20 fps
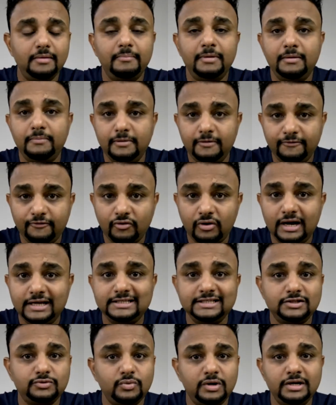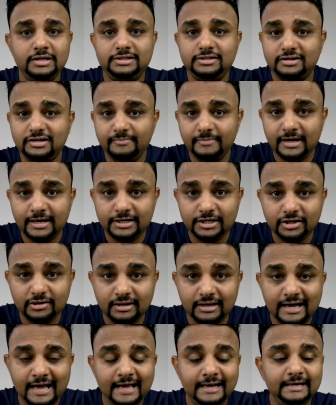but before, I just wanted to remind you
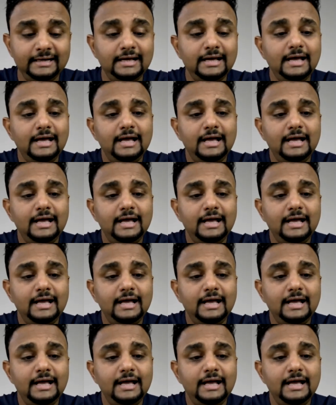again,